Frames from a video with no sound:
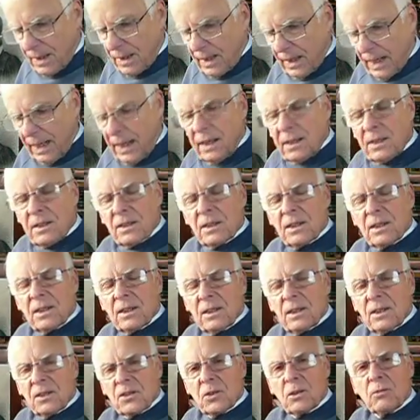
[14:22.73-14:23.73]
and
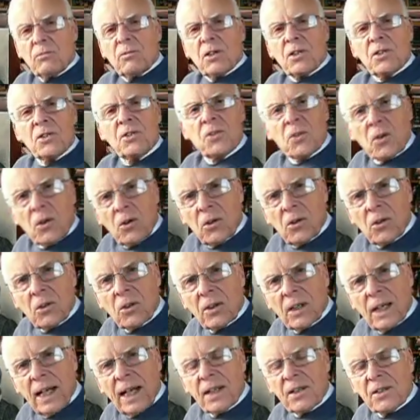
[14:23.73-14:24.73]
to
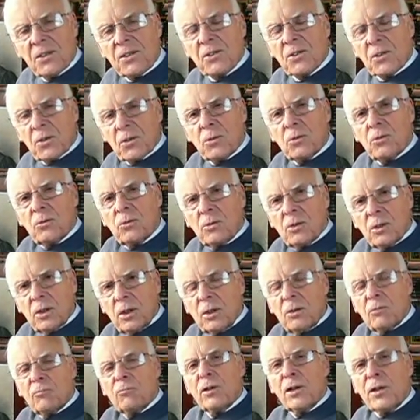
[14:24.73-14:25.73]
restore and to
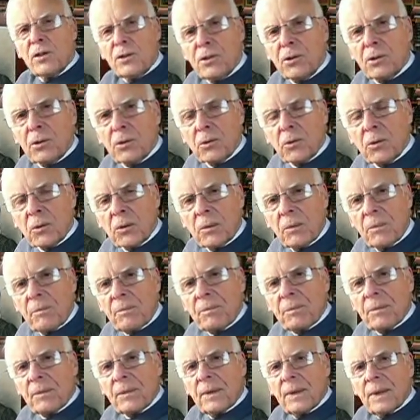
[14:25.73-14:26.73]
renew.
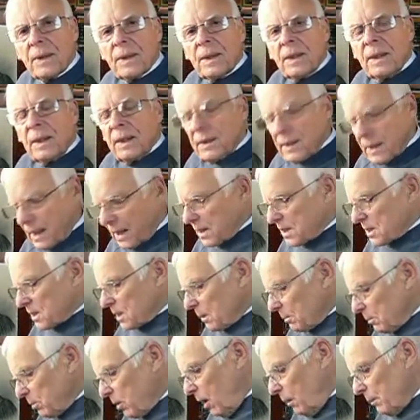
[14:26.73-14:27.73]
That's
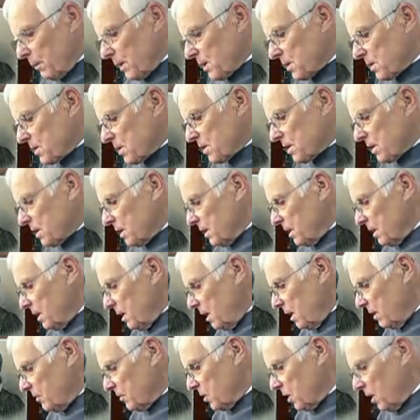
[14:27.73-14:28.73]
the promise
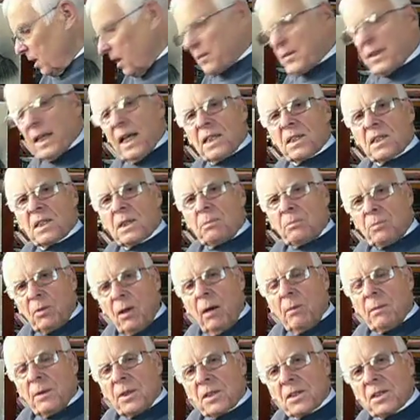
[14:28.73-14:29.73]
of God. That's the
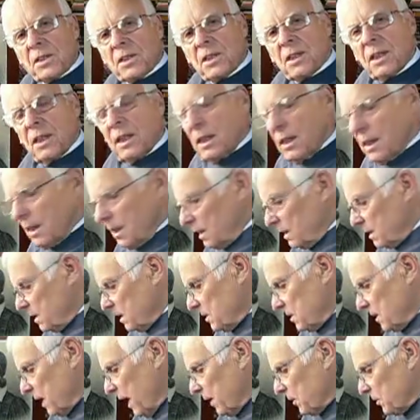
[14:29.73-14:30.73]
promise
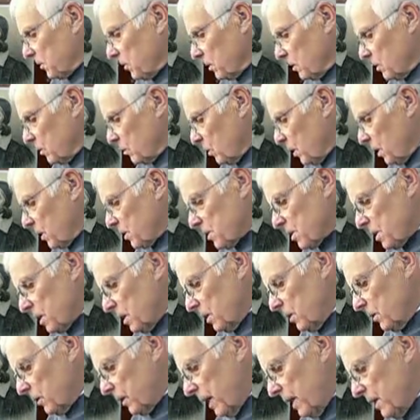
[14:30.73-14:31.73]
that Daniel was
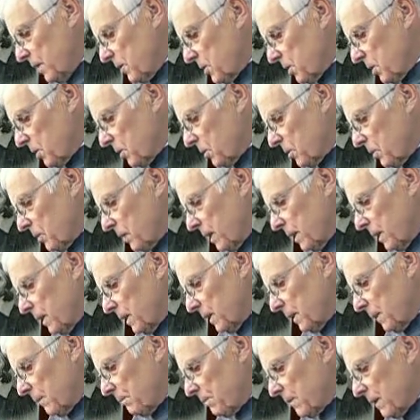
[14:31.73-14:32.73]
looking to
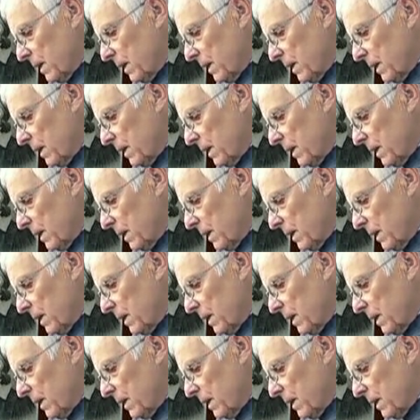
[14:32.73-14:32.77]
here.